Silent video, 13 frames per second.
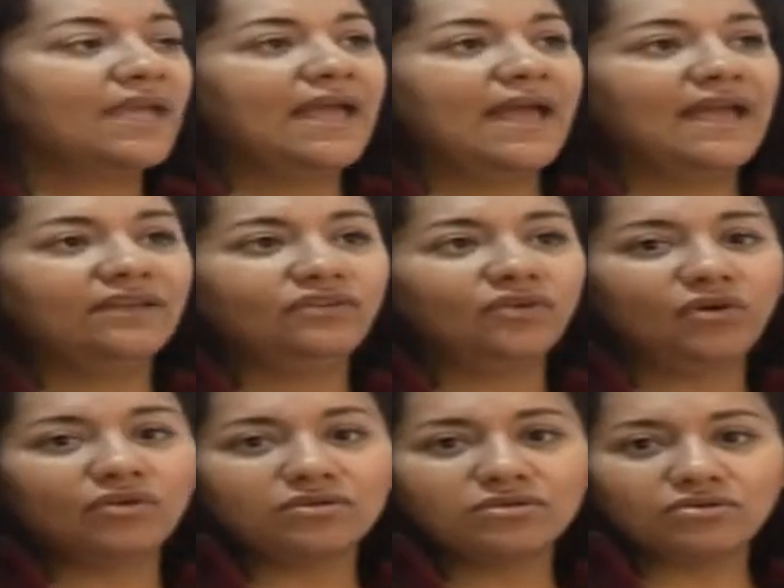And
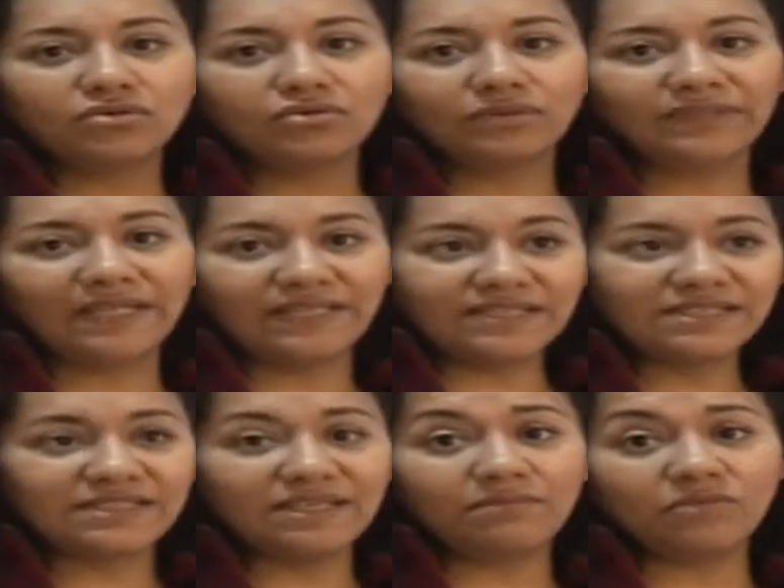also
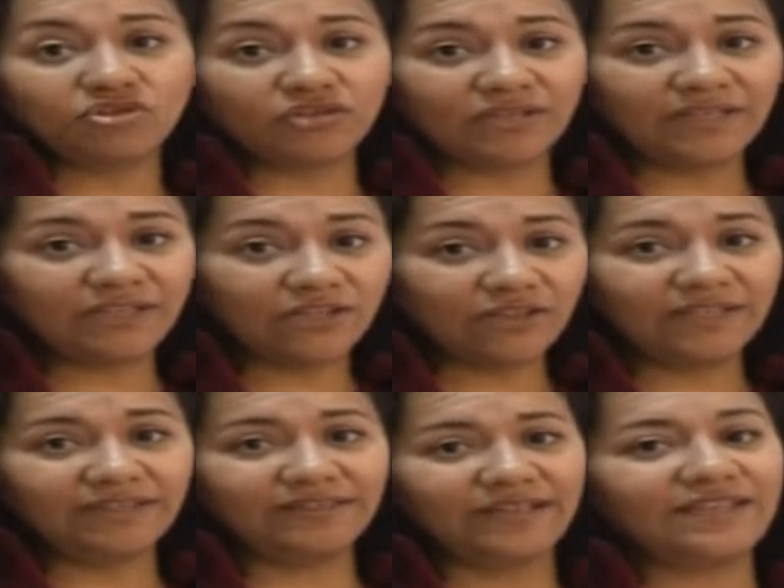density measuring
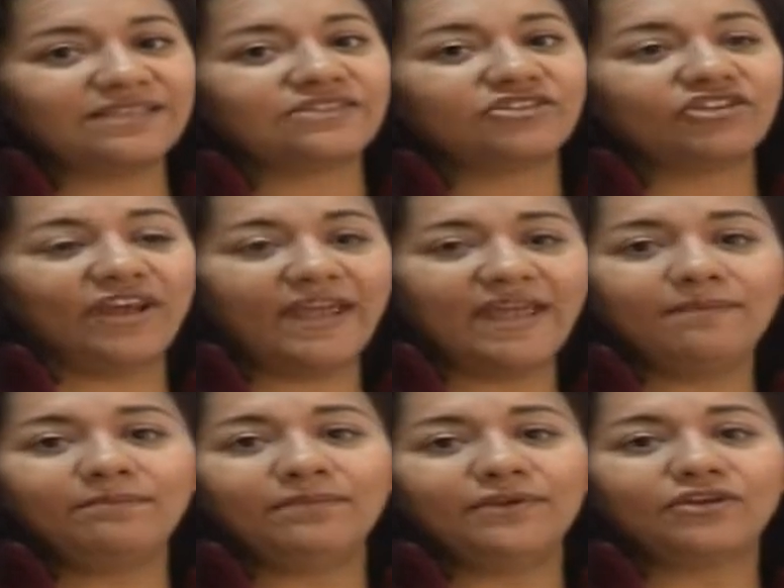unit is
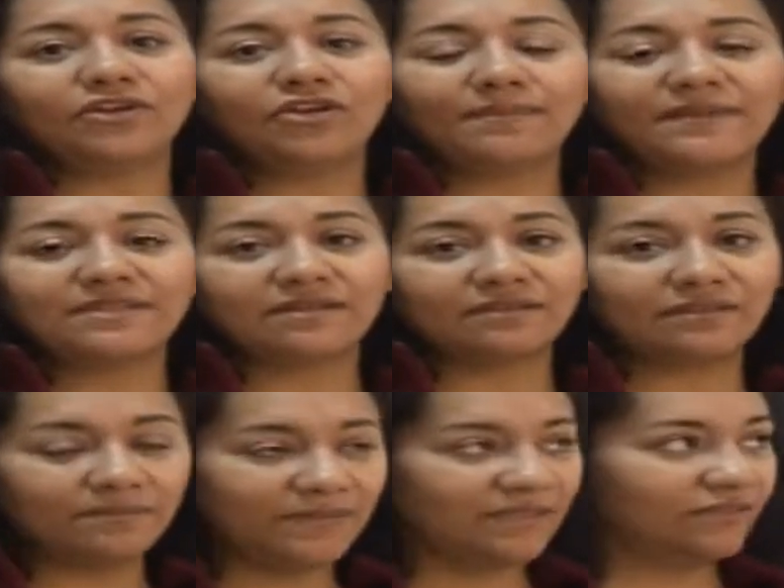gram per cubic
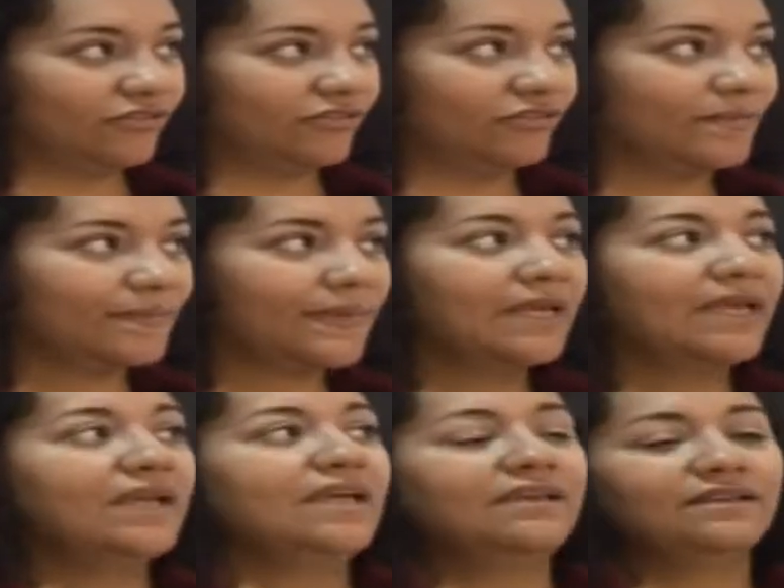centimeter.
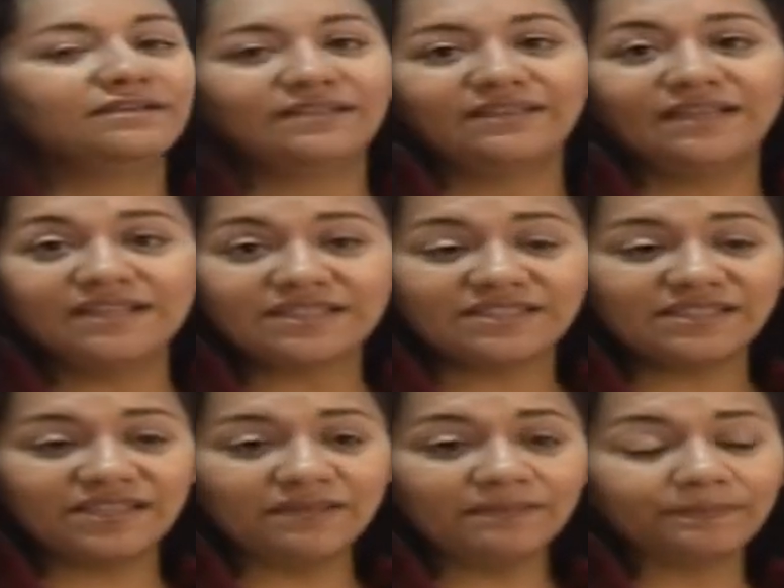The
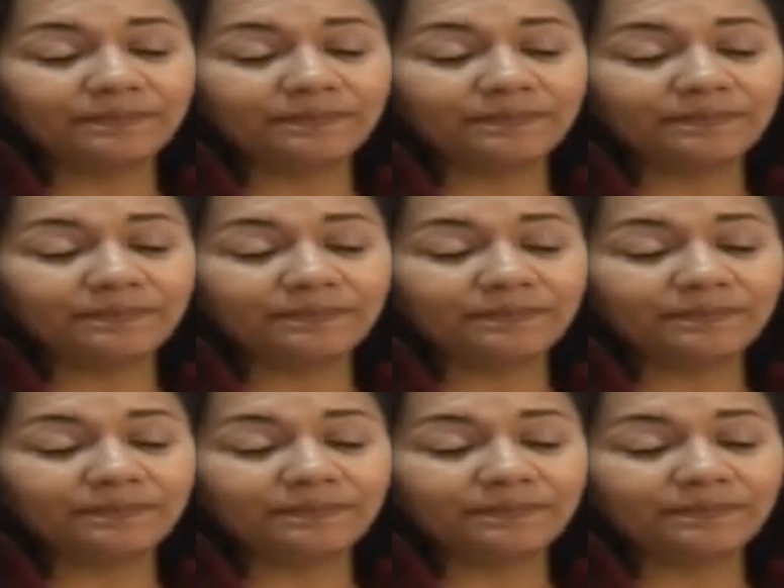density,